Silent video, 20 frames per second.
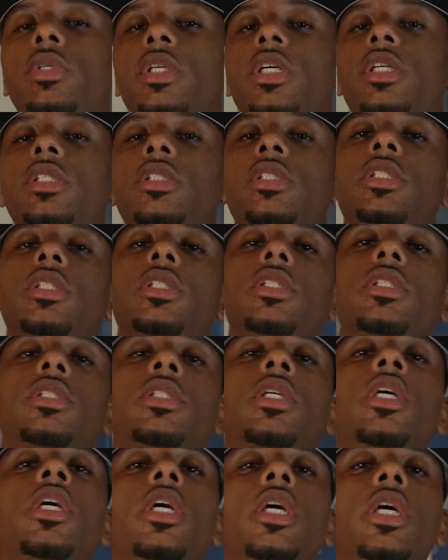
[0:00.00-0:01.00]
does
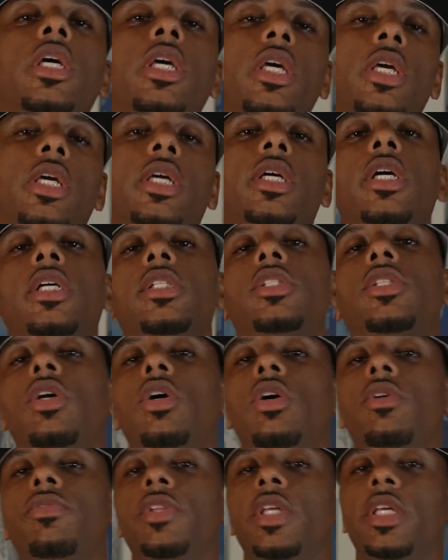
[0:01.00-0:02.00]
is it cuts
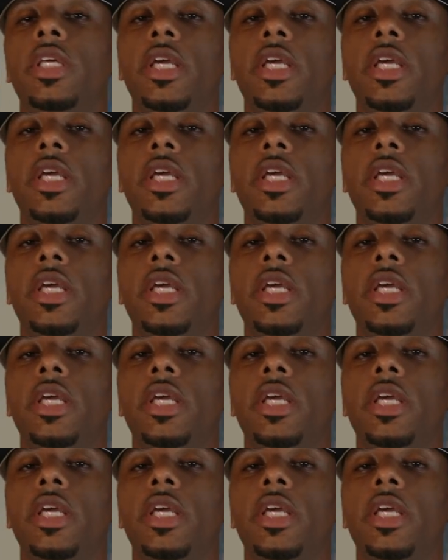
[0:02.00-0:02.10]
off the